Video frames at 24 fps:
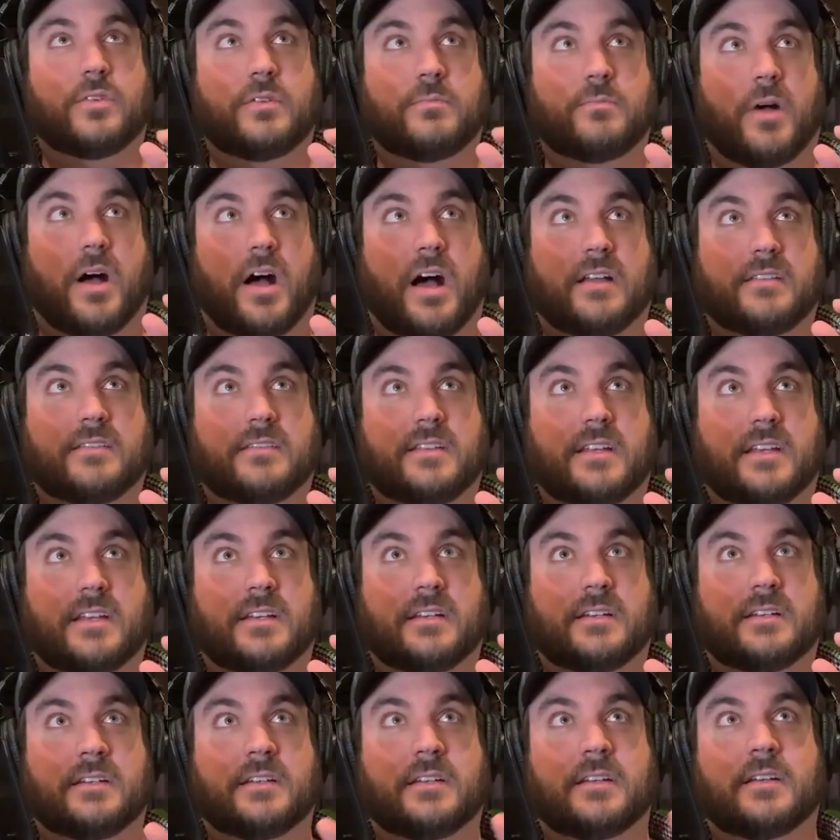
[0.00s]

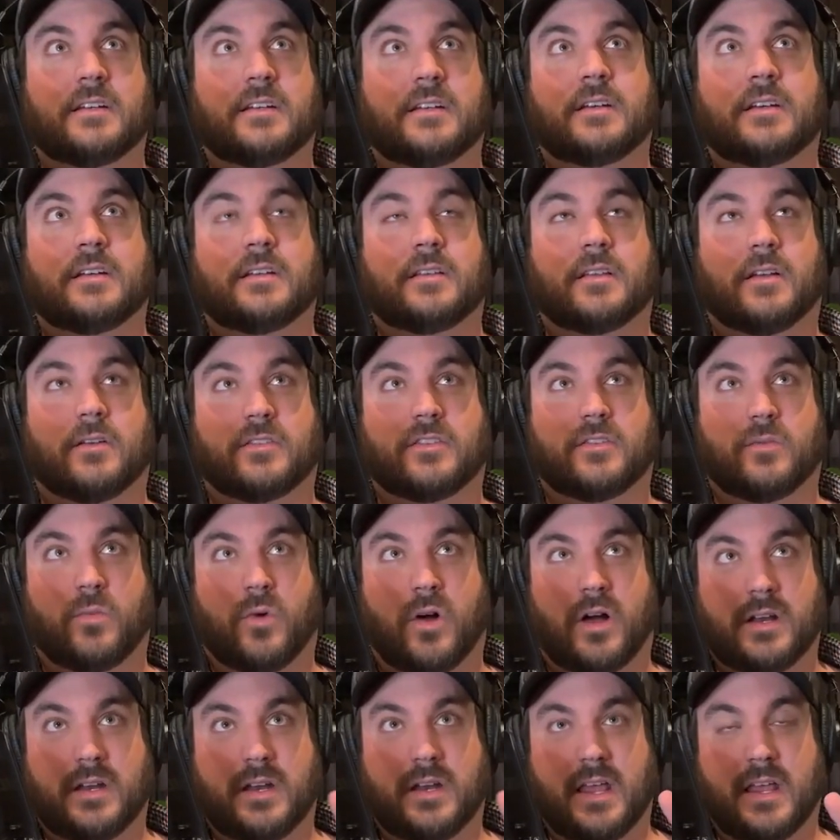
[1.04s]
Boston. There's the
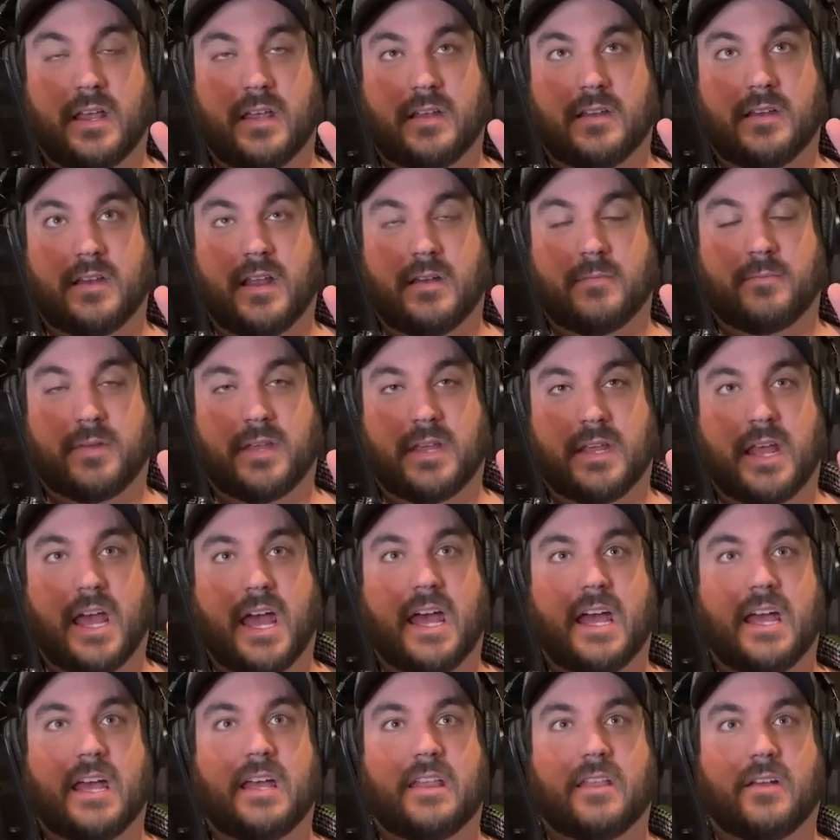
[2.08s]
one in
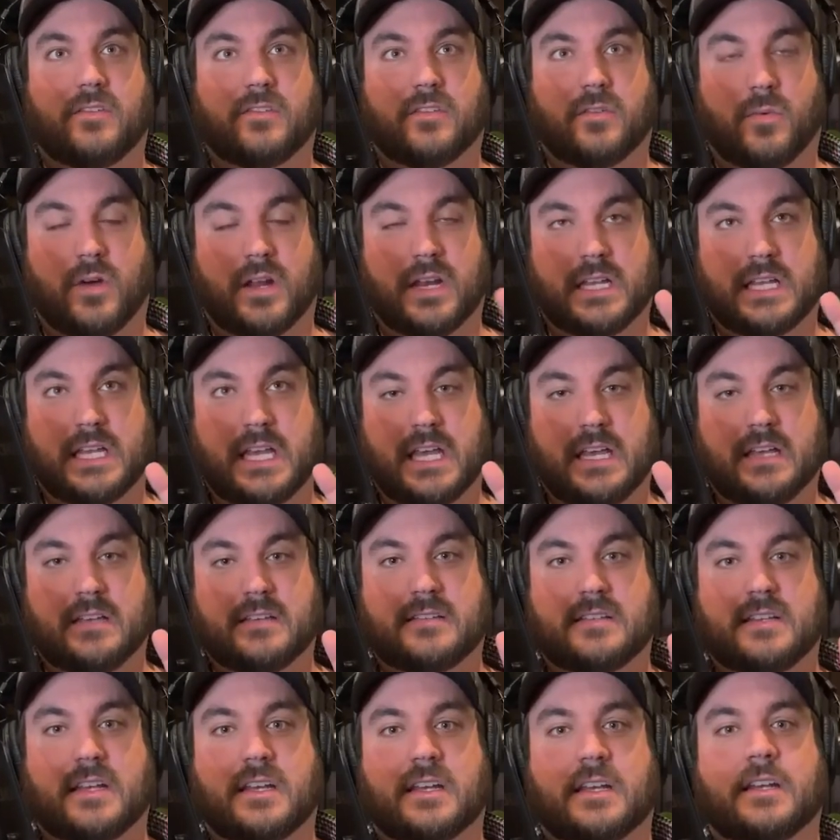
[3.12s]
PA. There's the one in
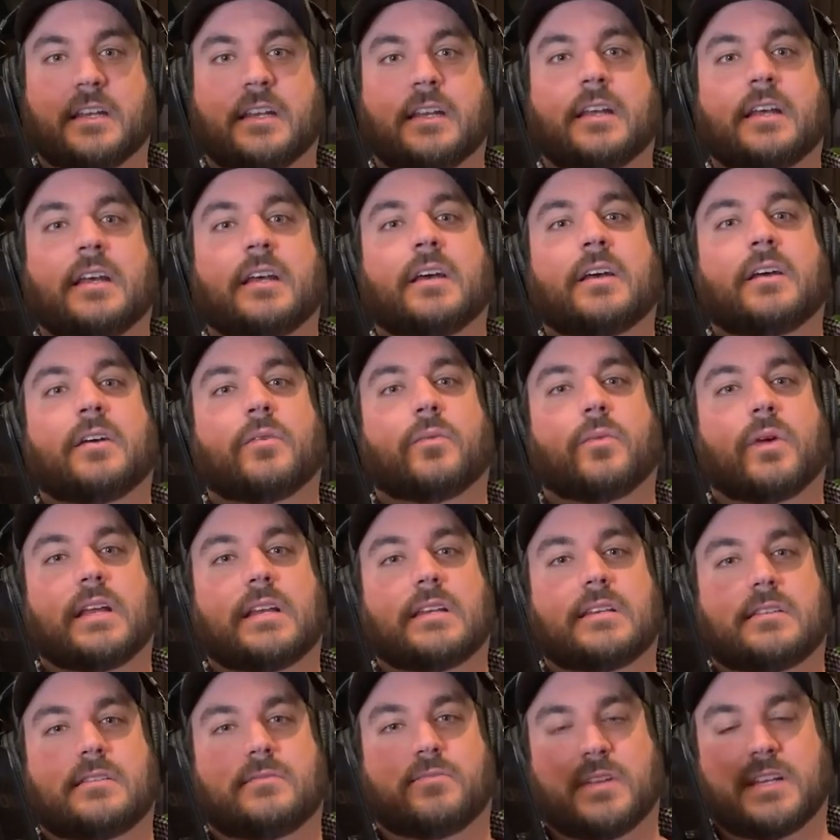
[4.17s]
Kingston. We
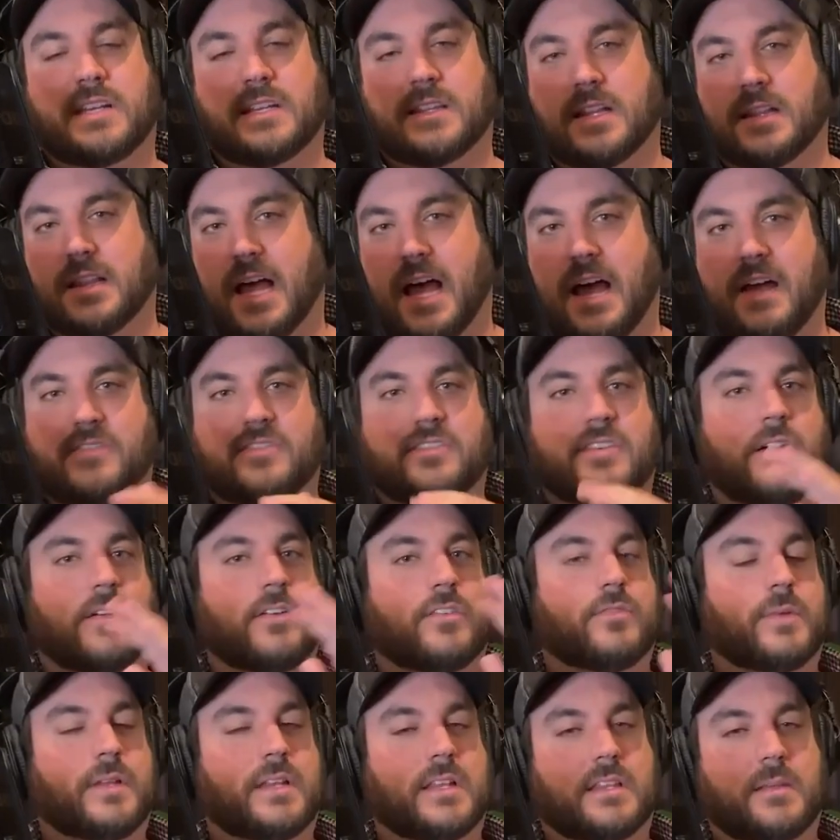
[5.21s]
did the live shows.
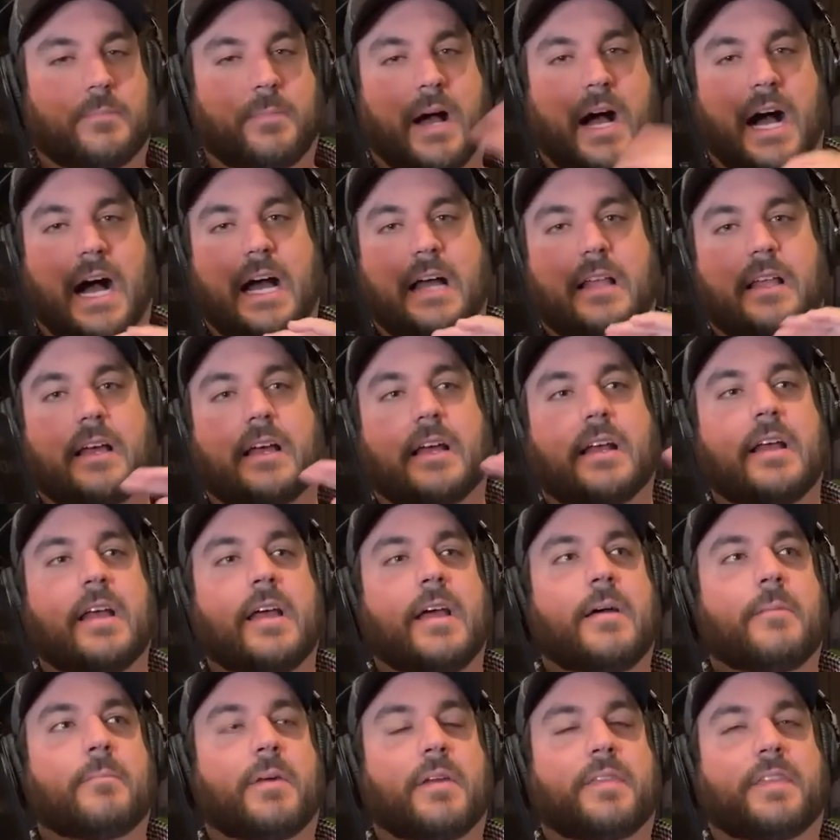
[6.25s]
We did the pilot.
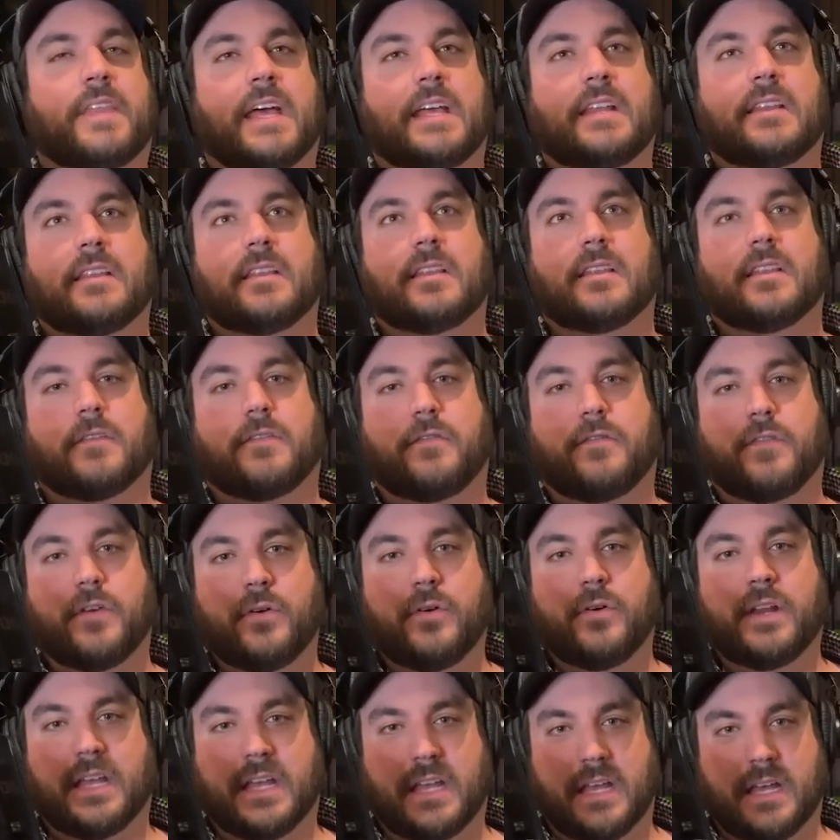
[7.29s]
But then the
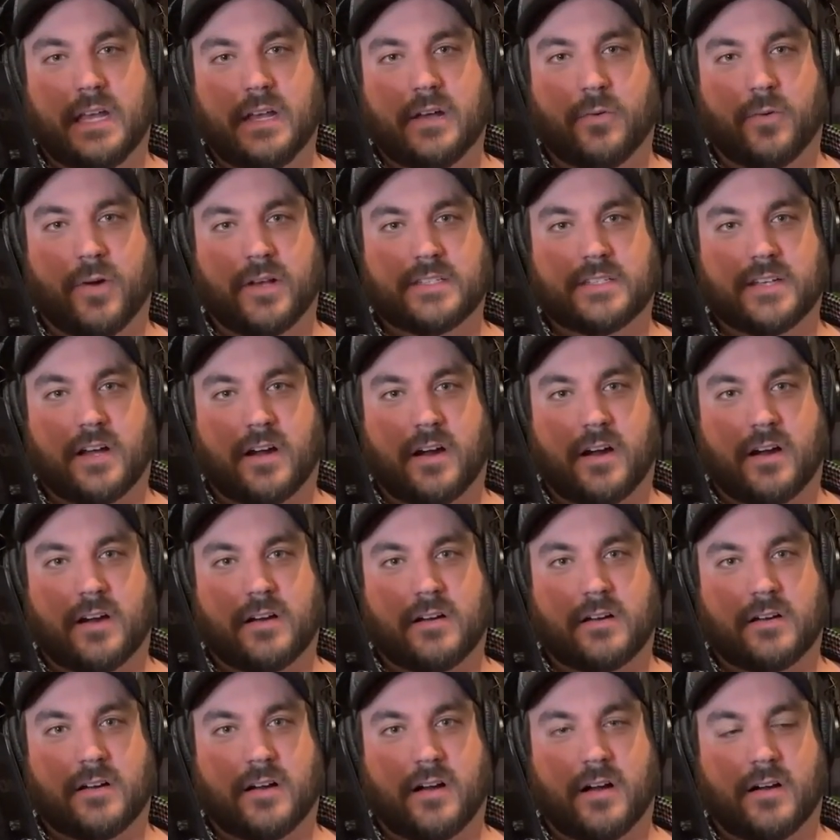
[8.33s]
Foodie was
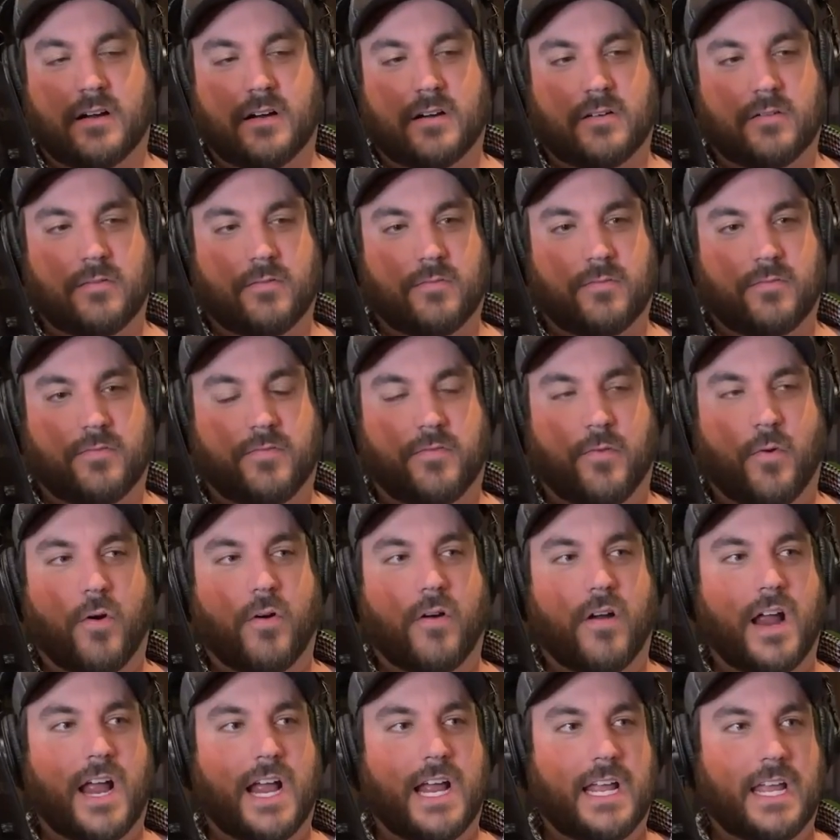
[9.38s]
our
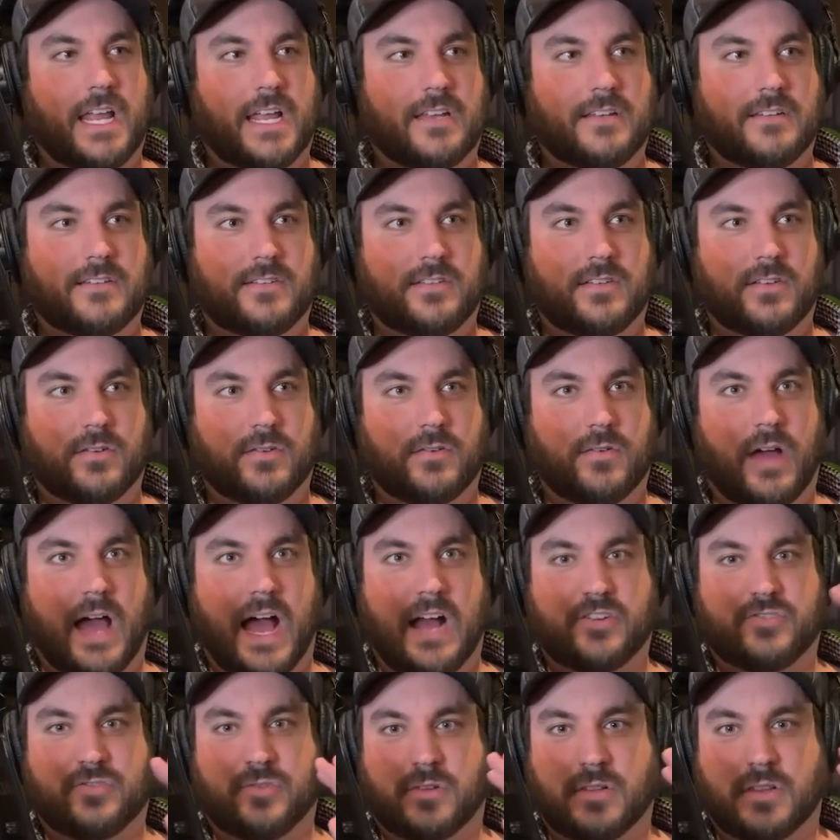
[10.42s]
foray into
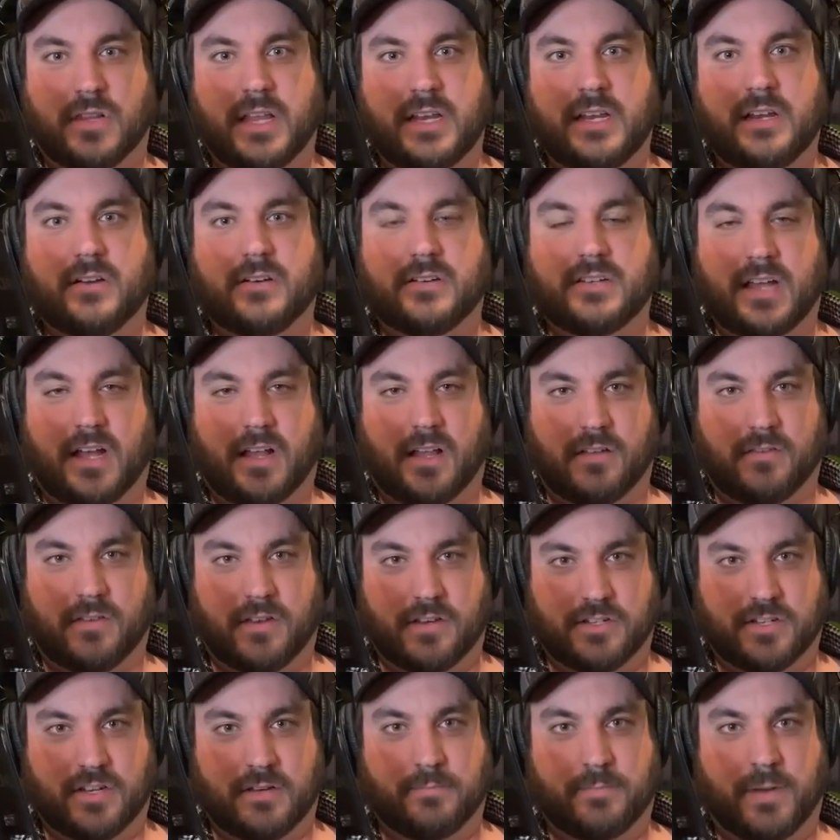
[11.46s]
actual linear
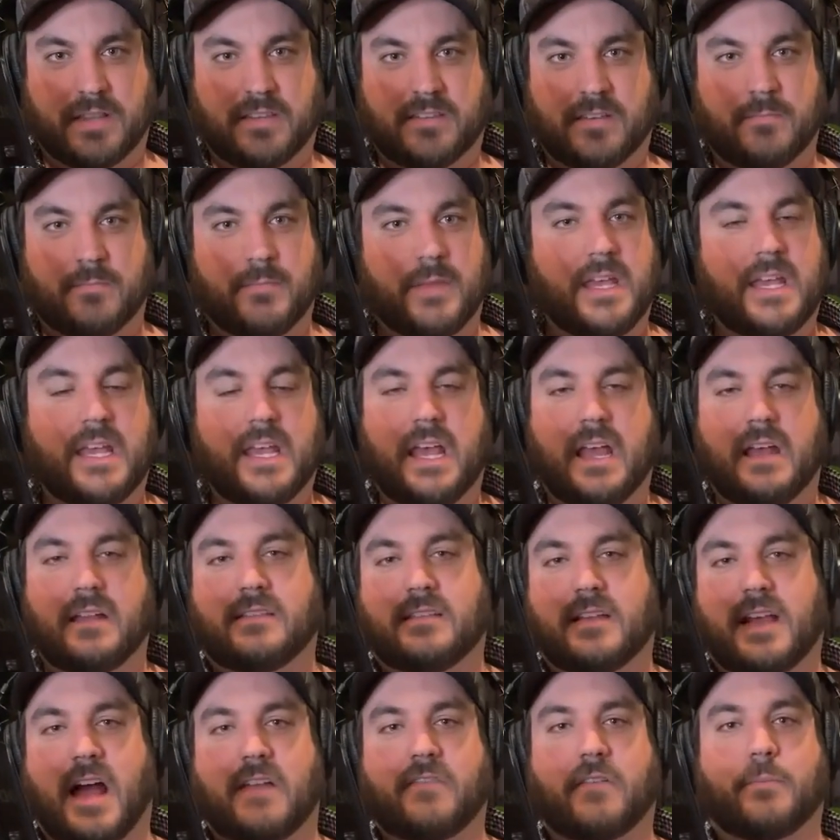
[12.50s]
television. But to me, it's
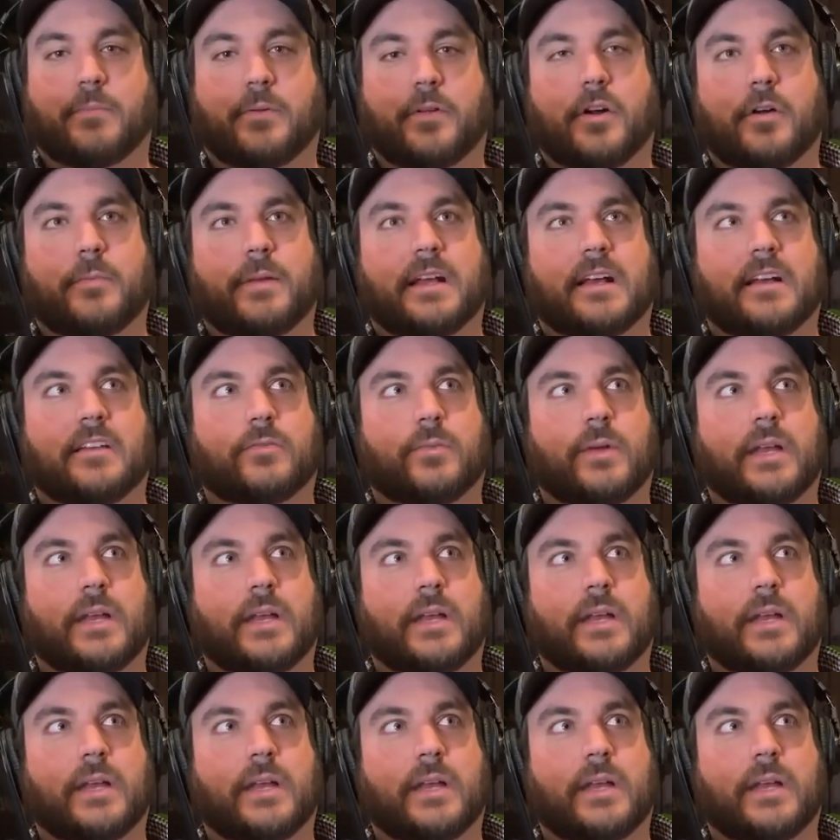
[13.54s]
kind of a blur because